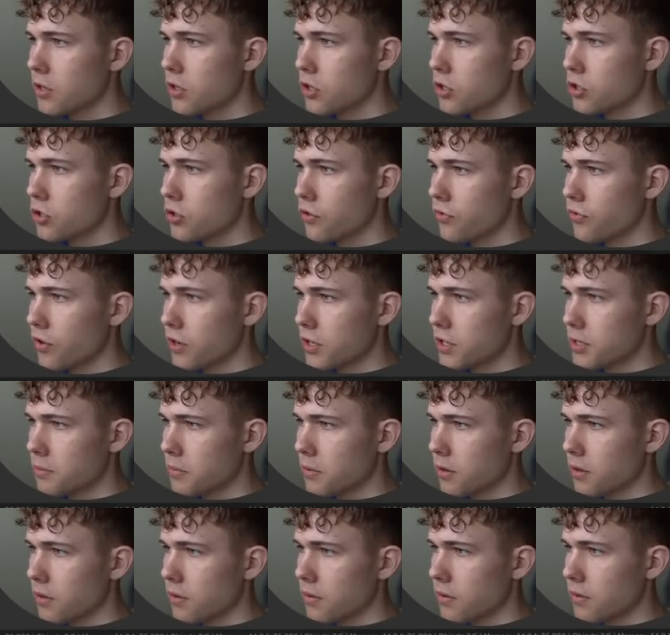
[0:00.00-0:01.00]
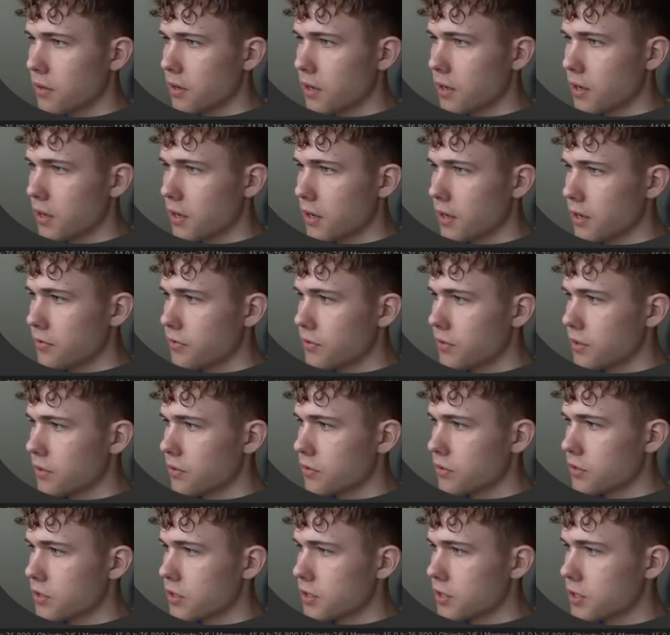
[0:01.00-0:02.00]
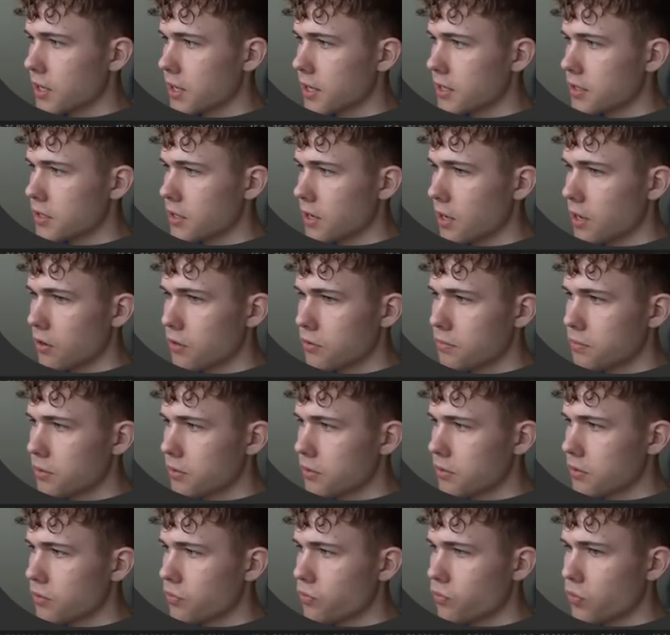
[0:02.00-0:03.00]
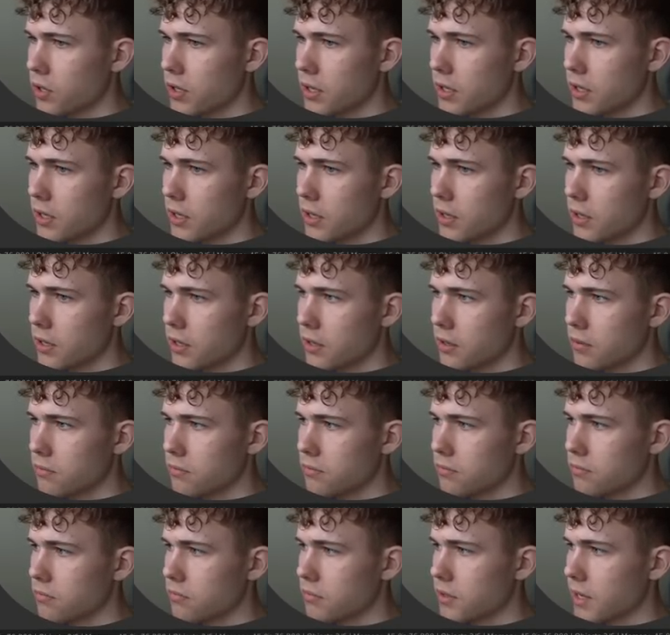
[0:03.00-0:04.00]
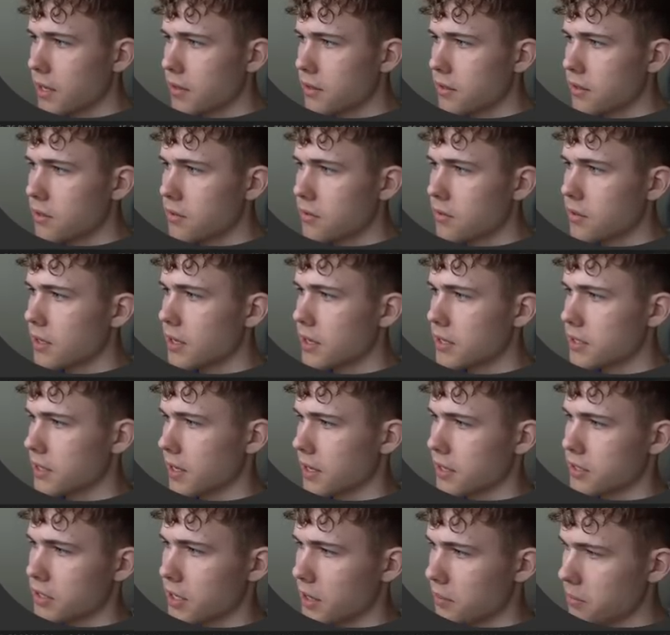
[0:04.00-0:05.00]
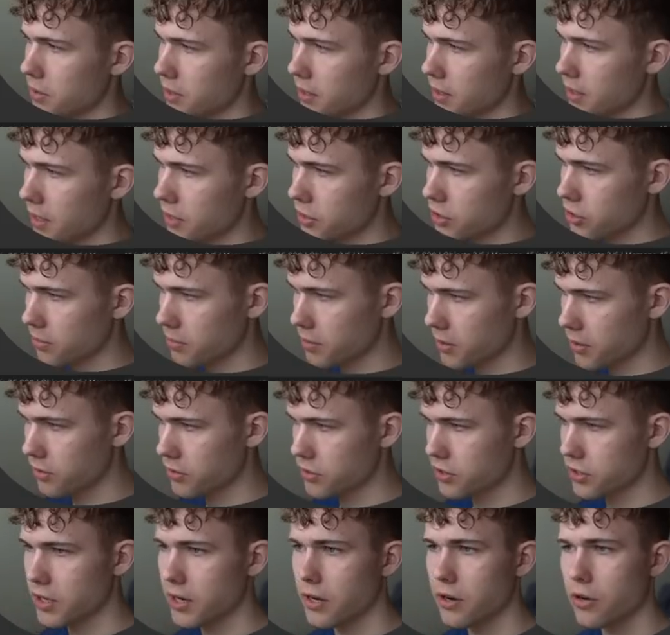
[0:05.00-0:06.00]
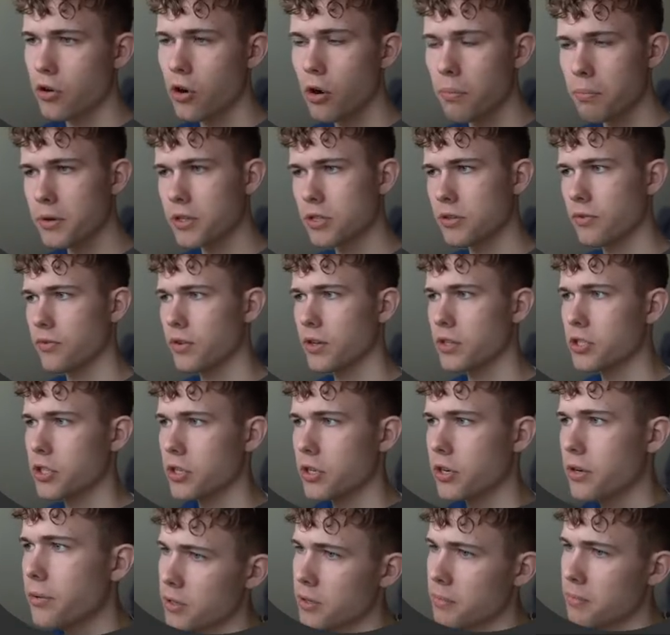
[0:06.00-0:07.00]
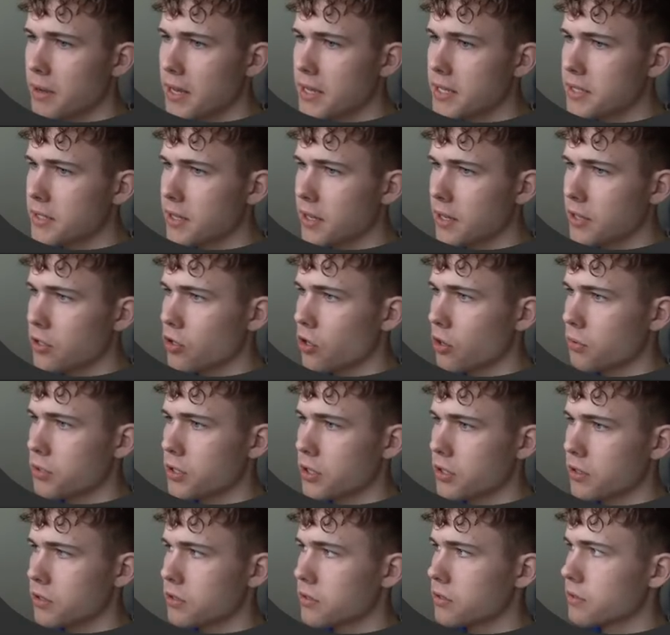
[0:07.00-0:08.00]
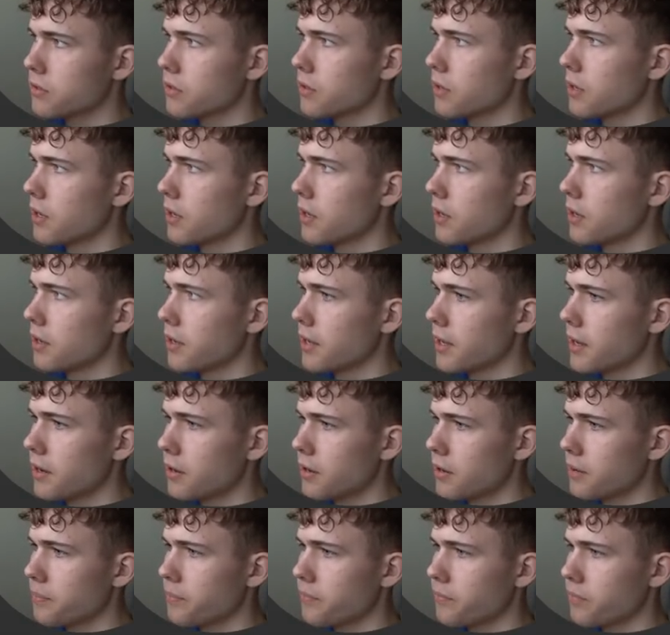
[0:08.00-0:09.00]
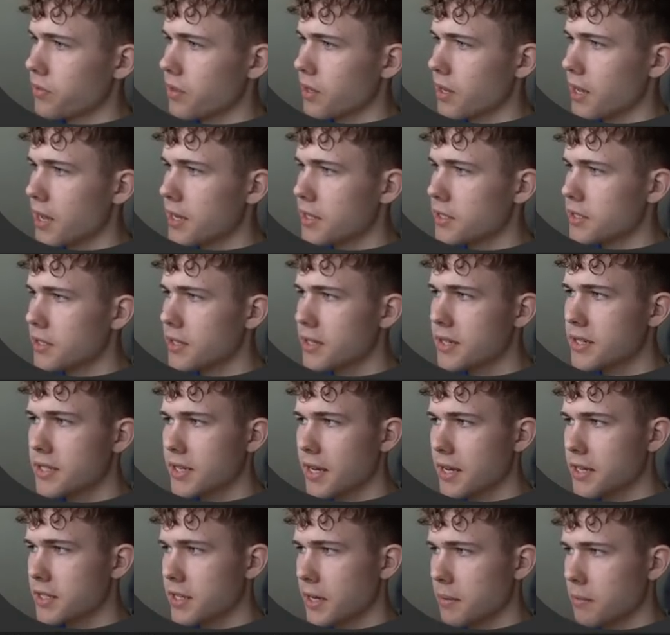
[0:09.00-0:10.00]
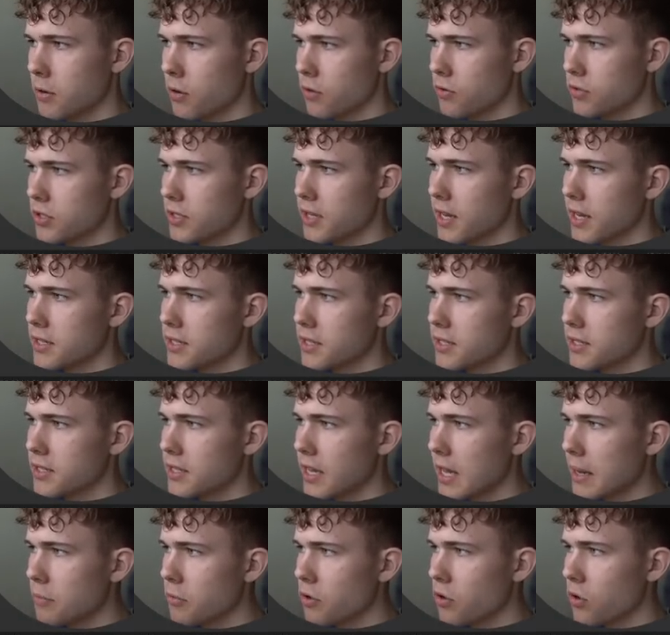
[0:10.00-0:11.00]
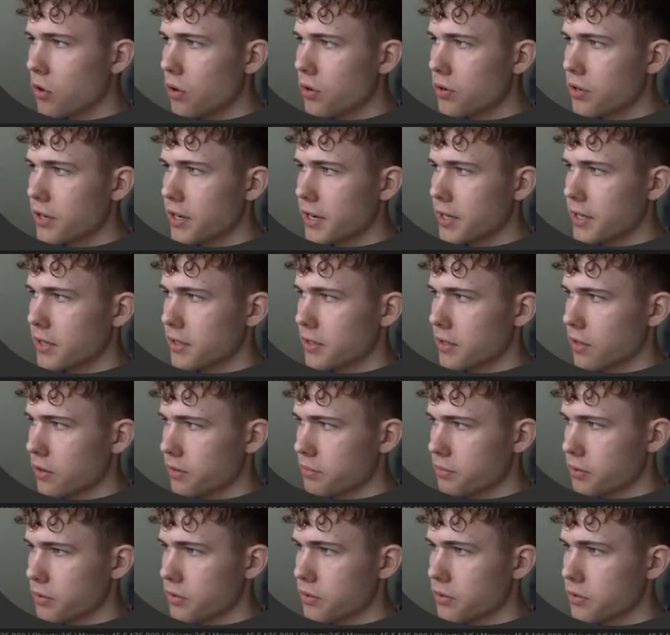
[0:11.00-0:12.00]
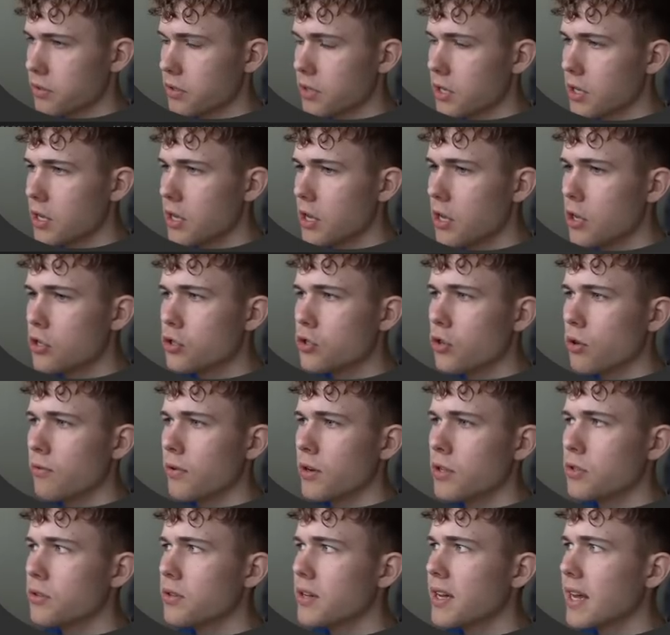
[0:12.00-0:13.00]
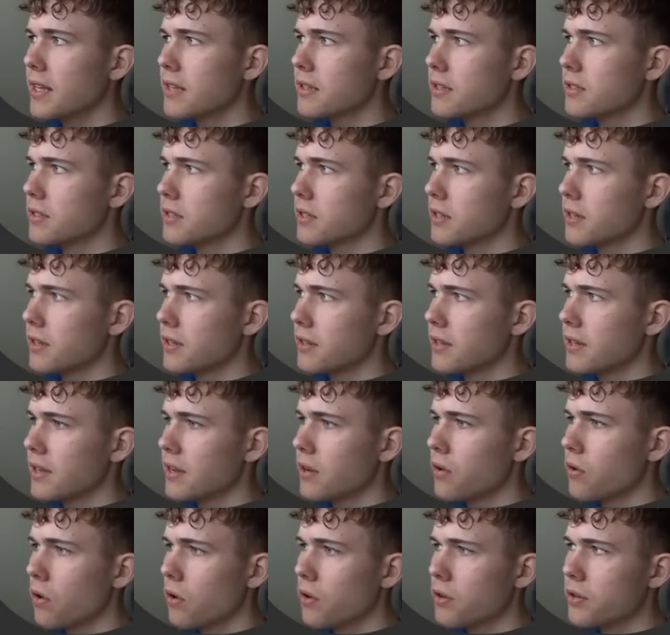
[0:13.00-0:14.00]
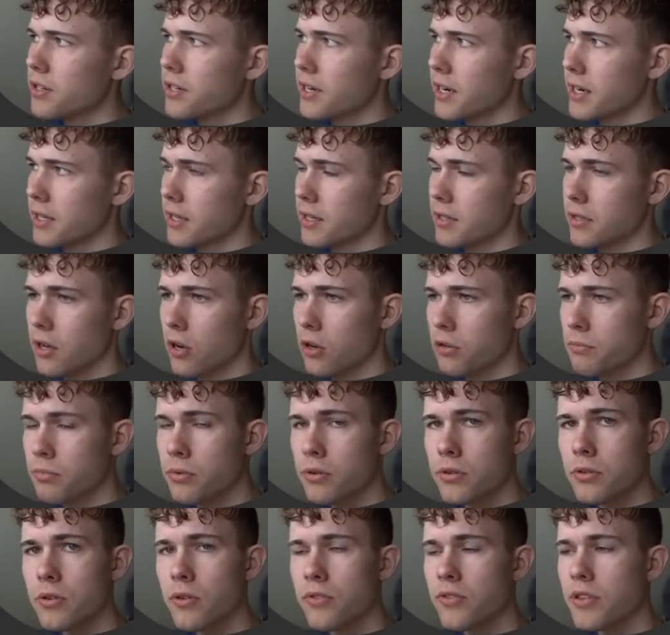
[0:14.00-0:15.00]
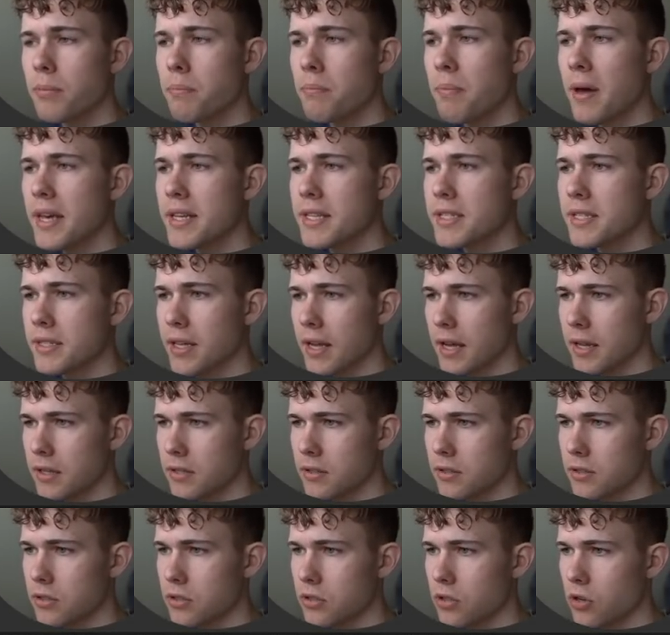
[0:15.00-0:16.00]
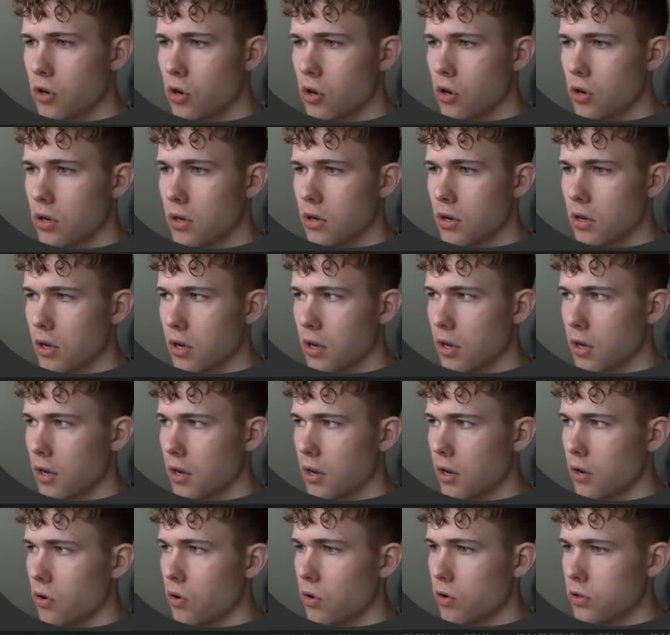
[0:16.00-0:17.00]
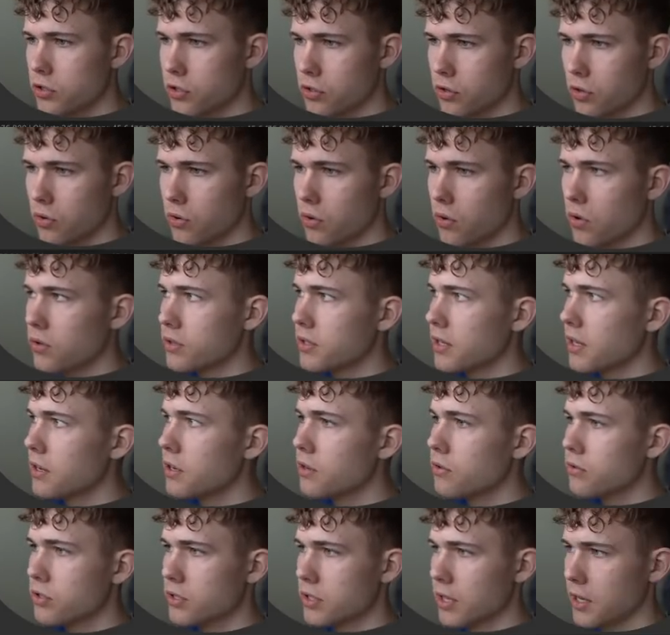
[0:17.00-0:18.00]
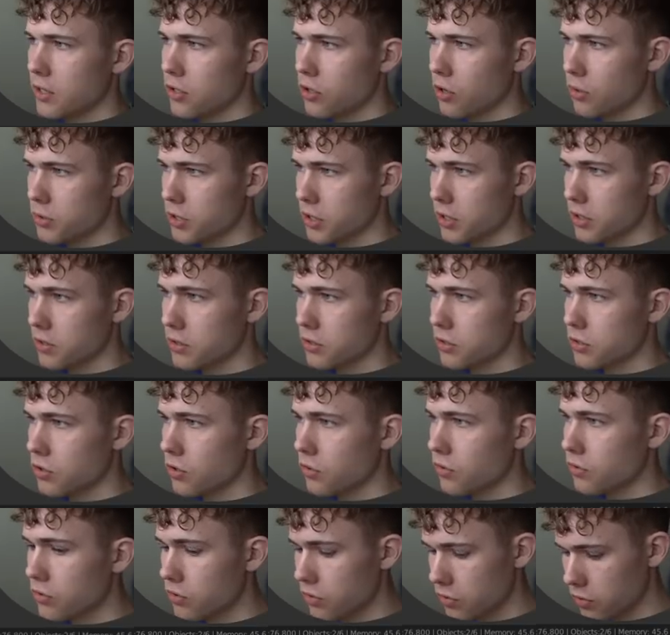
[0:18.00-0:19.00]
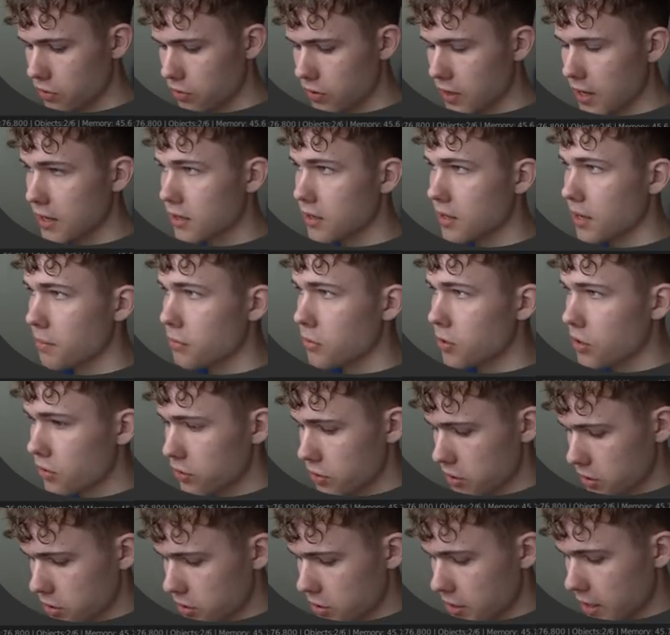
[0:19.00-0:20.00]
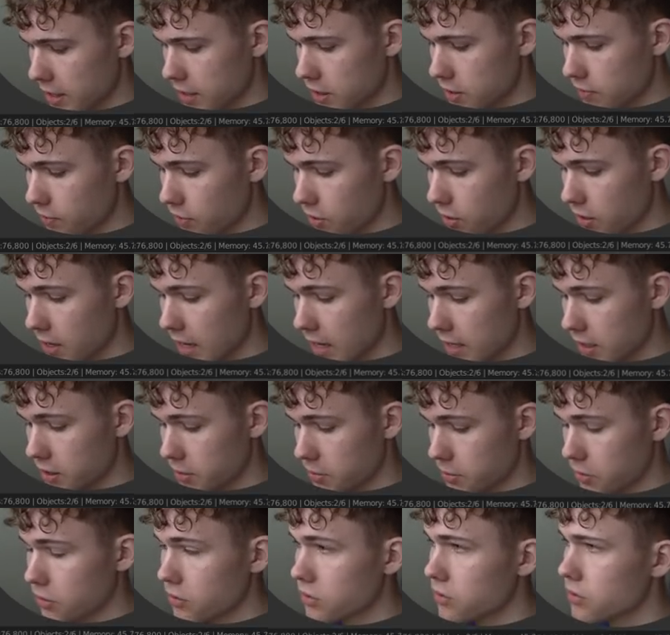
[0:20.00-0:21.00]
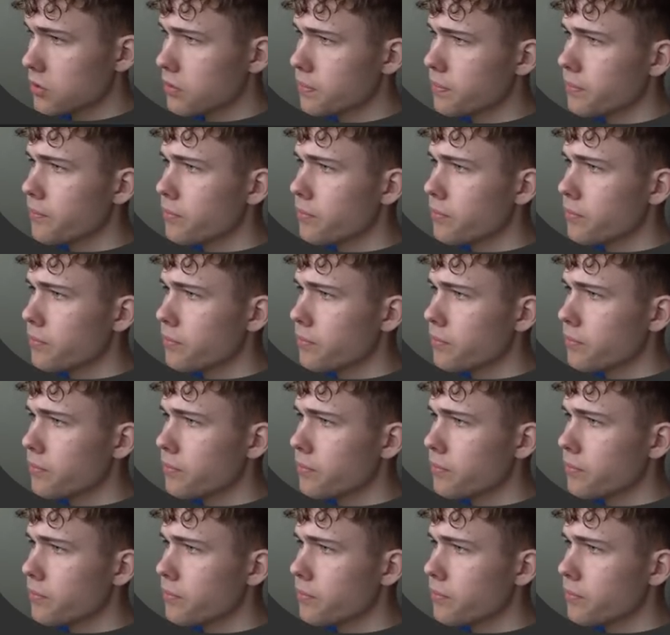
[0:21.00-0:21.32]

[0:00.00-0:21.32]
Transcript: So for example, if you use this as the output, we get the exact same thing actually because they are copies of each other. The base state object here has the exact same nodes. It has the same color gradient output. So I want to get the color gradient output of the base state also on the new state object. So to do that, I'm going to use a transfer attribute.